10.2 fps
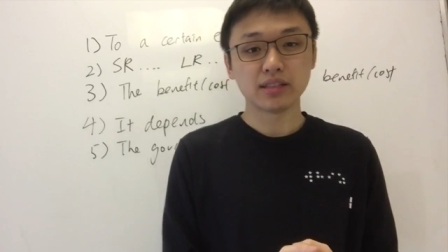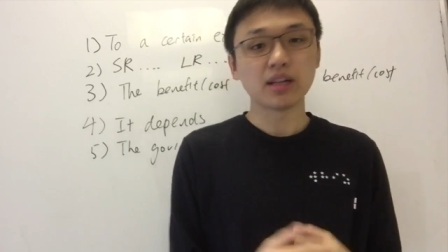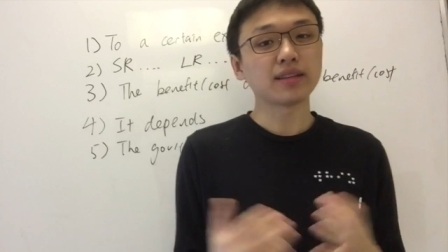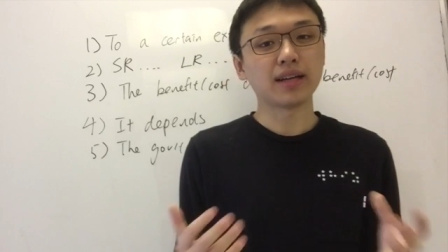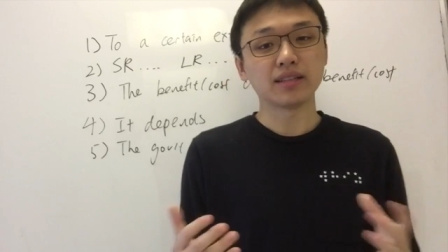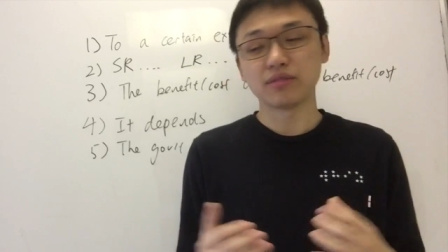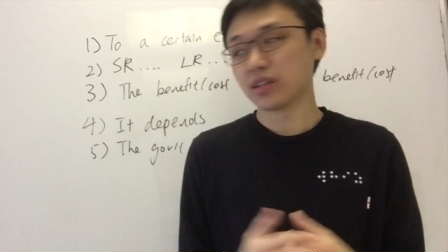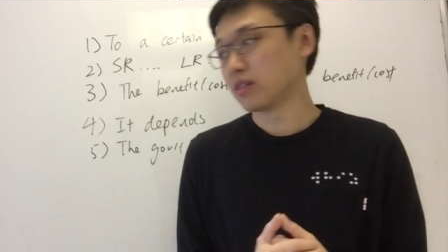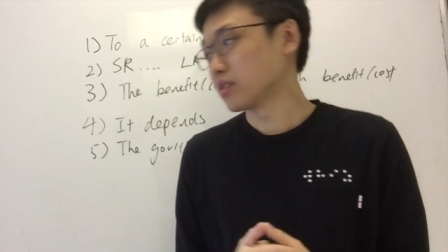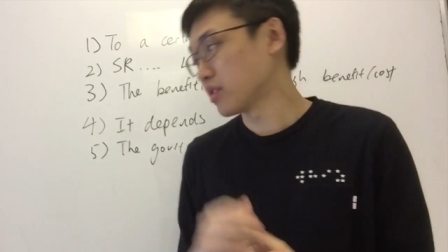It's not that
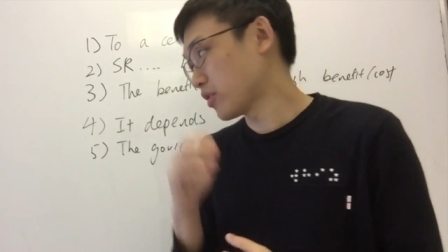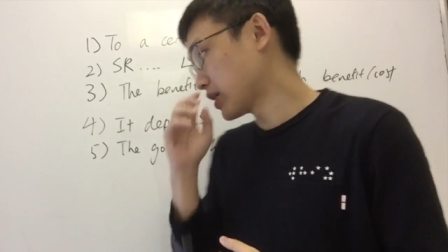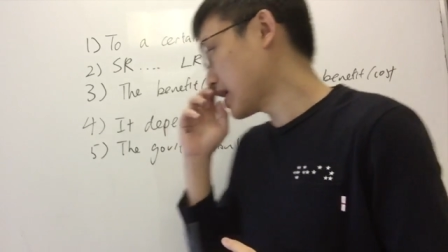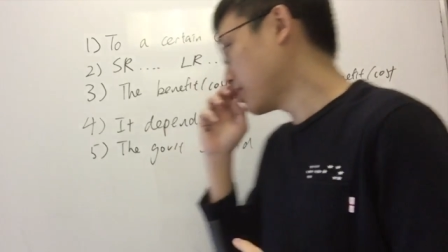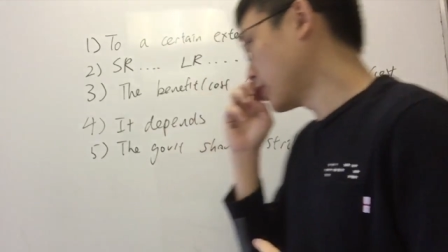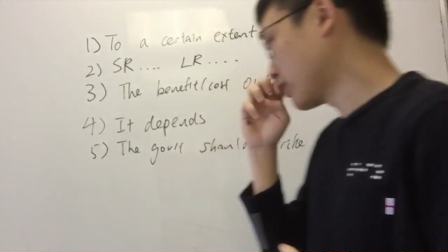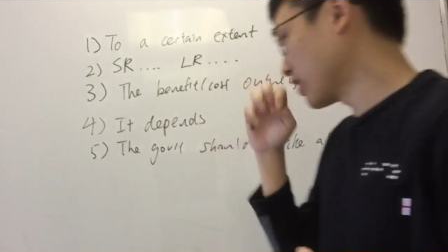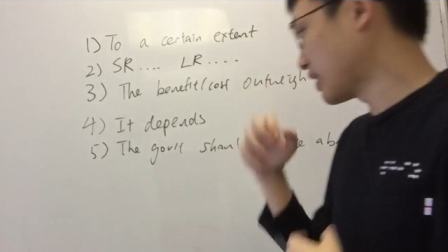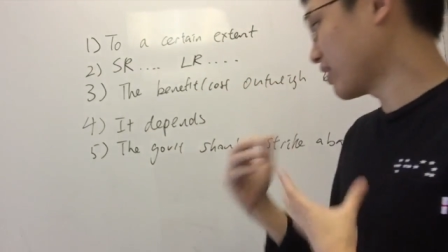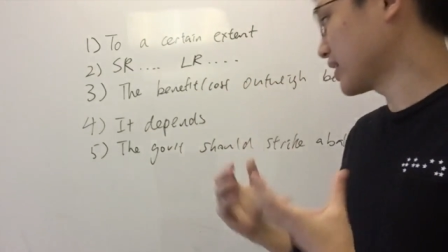difficult. So for example,
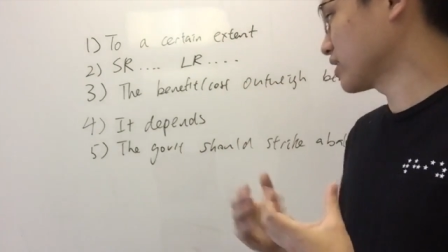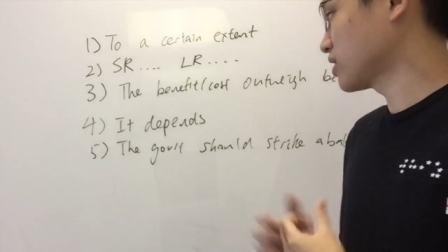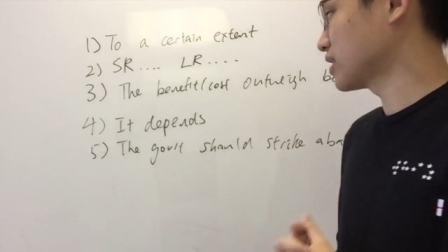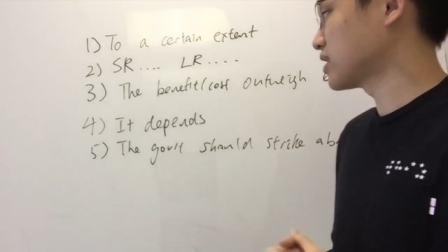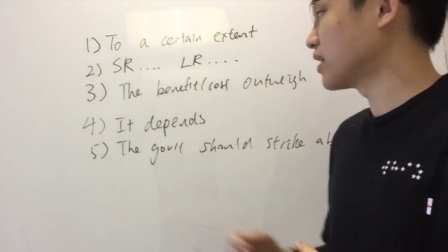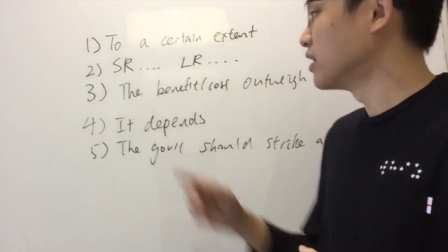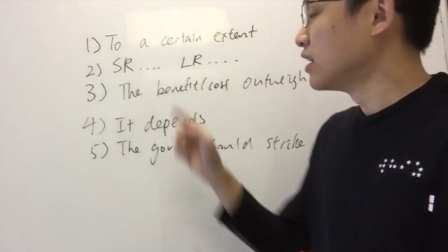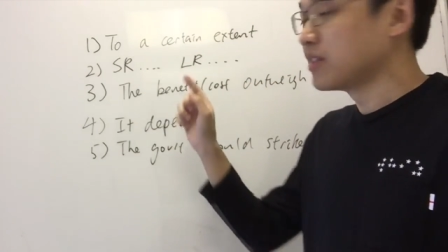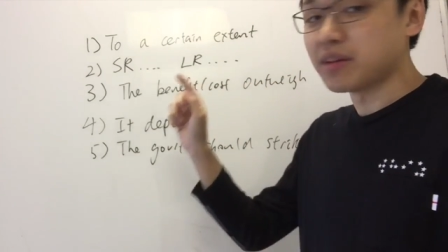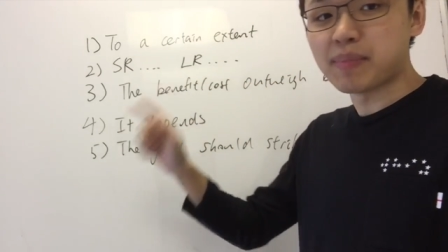for indirect tax, you can say
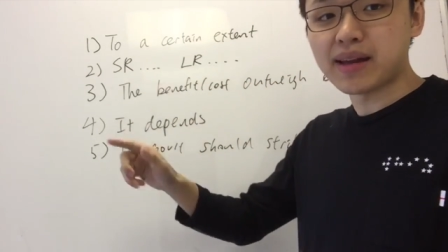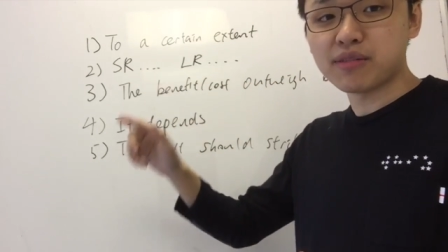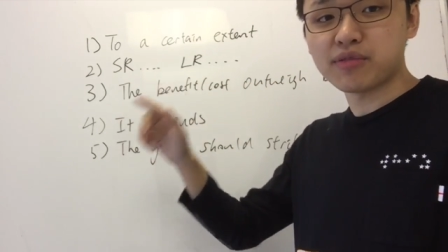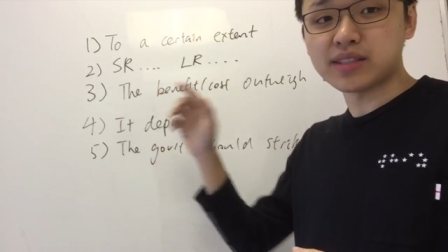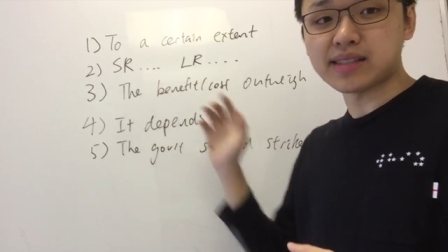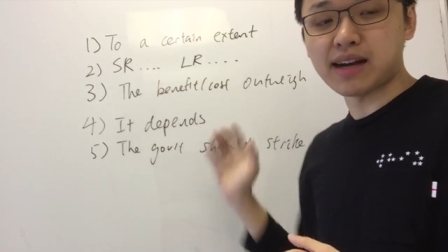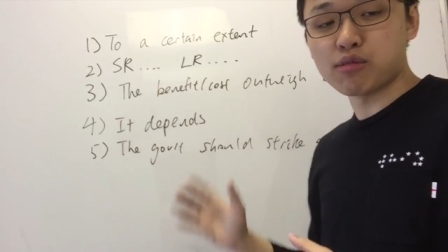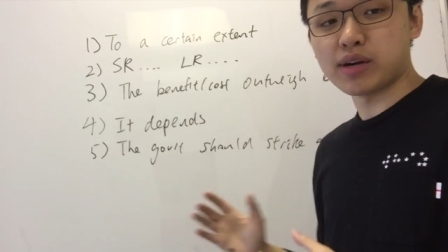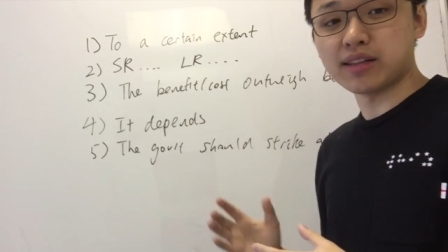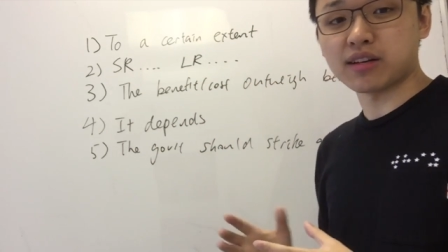the benefits
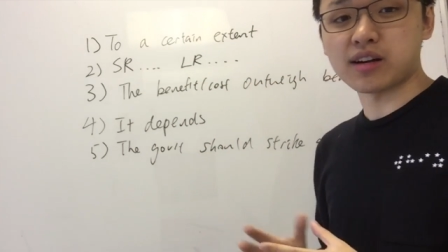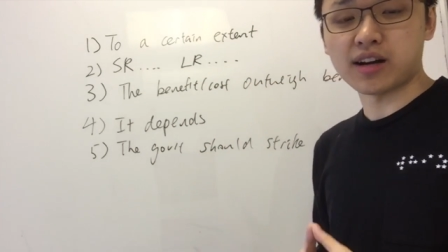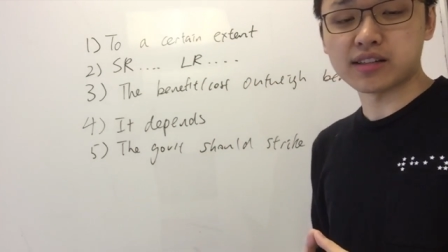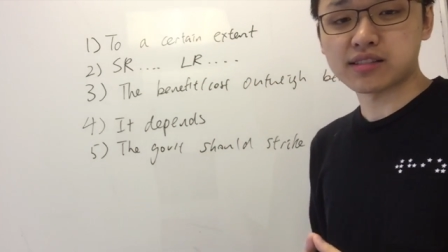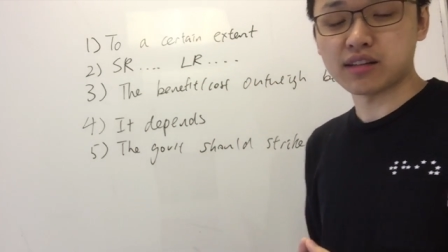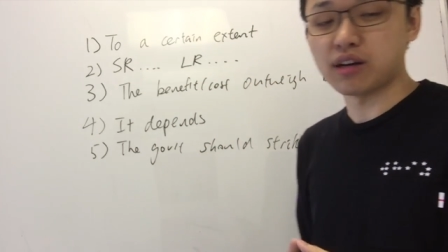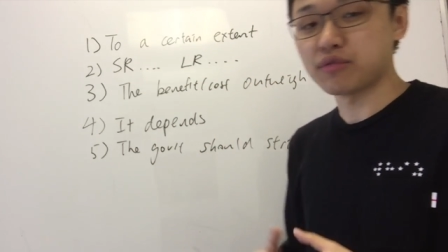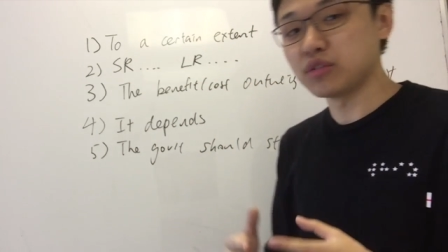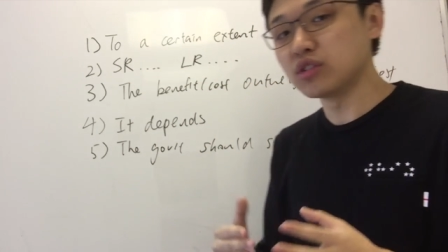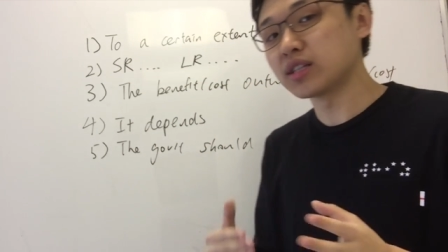outweigh the cost
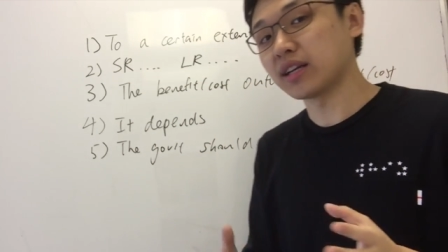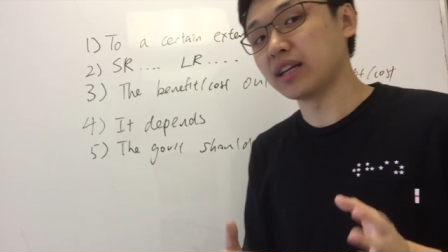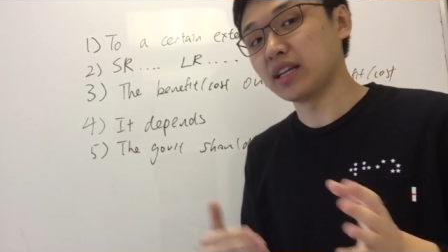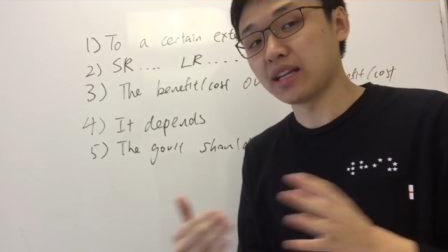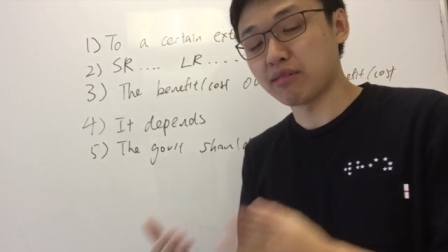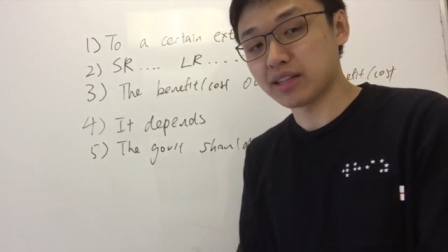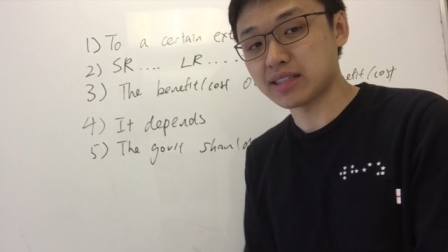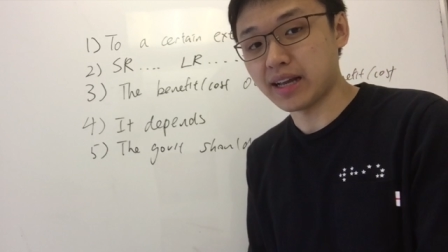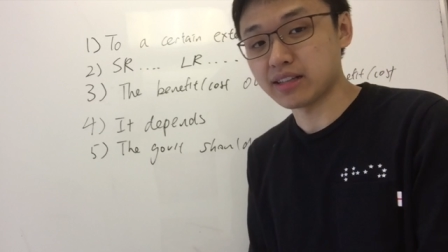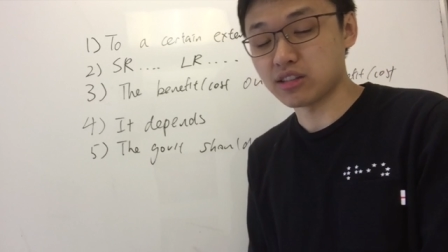of using an
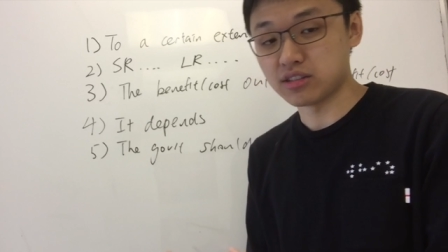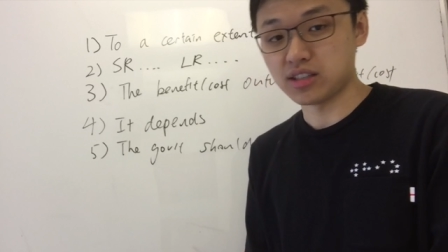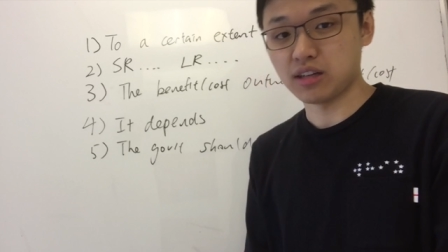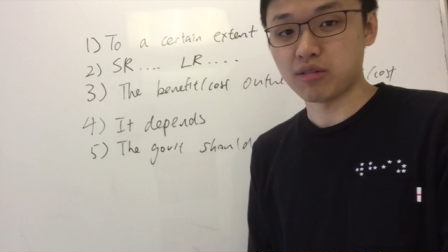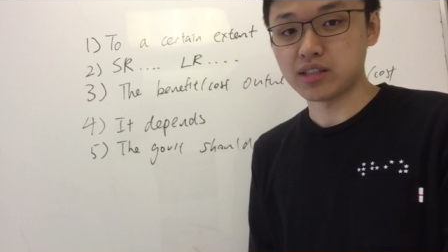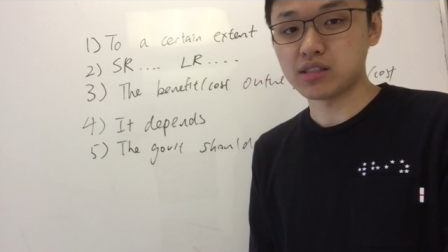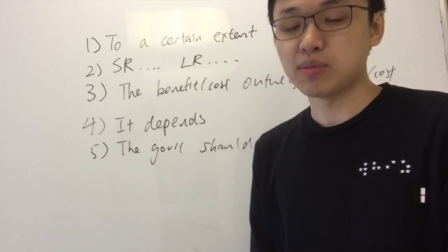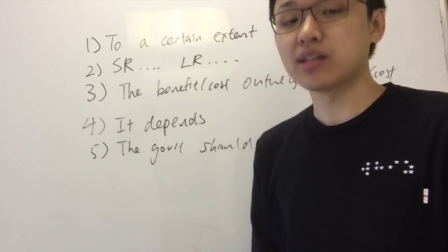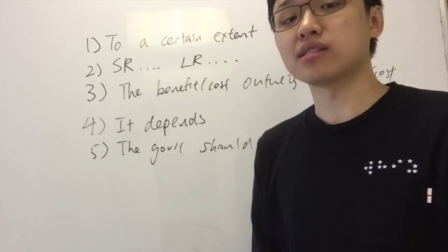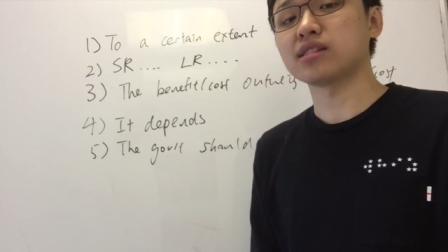indirect tax on cigarettes
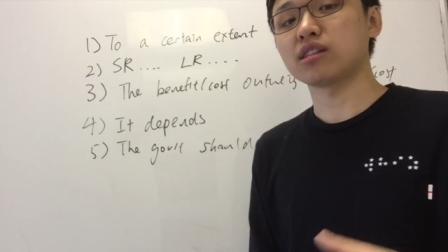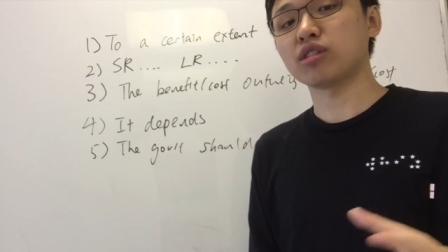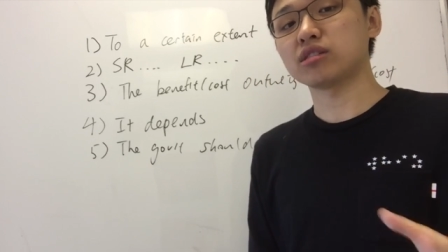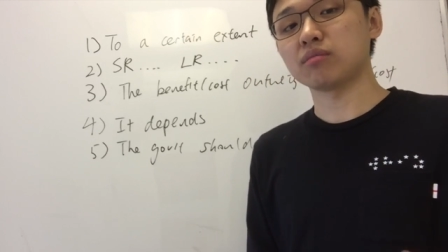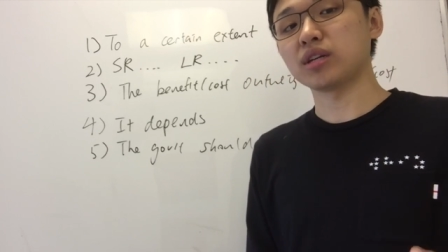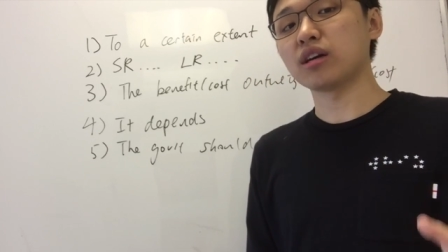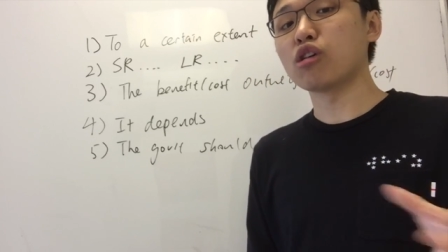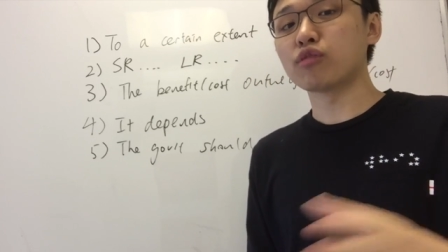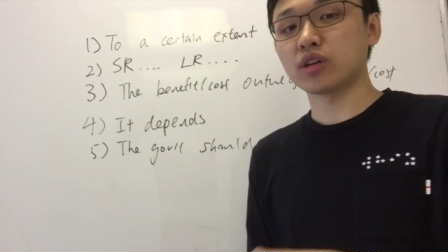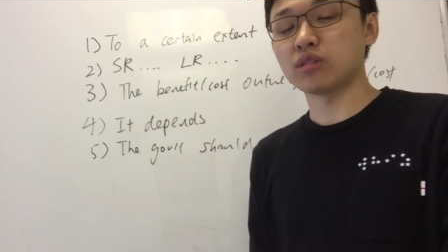because cigarettes are being
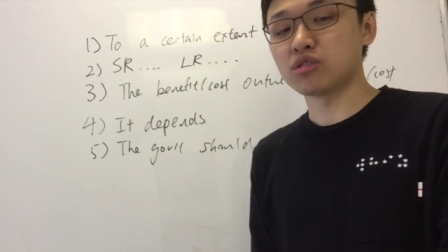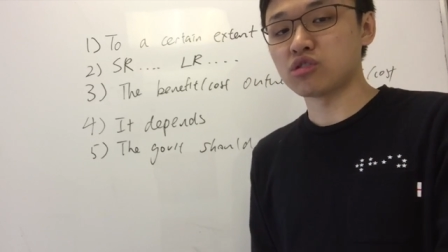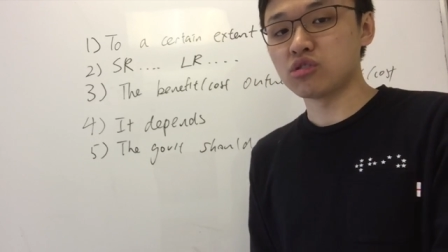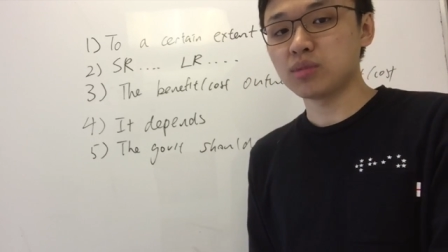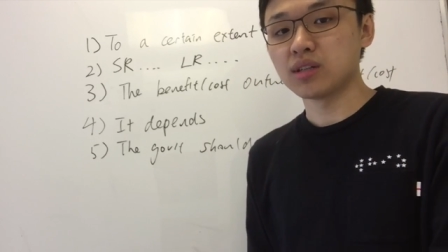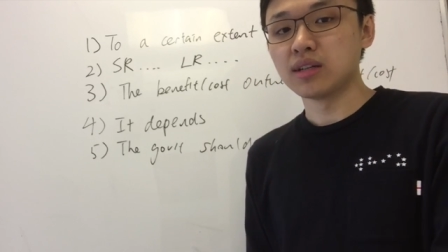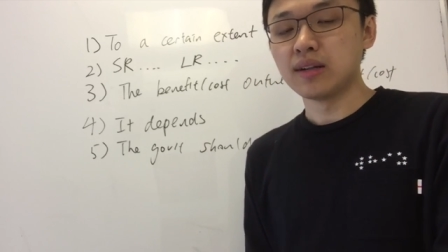overconsumed,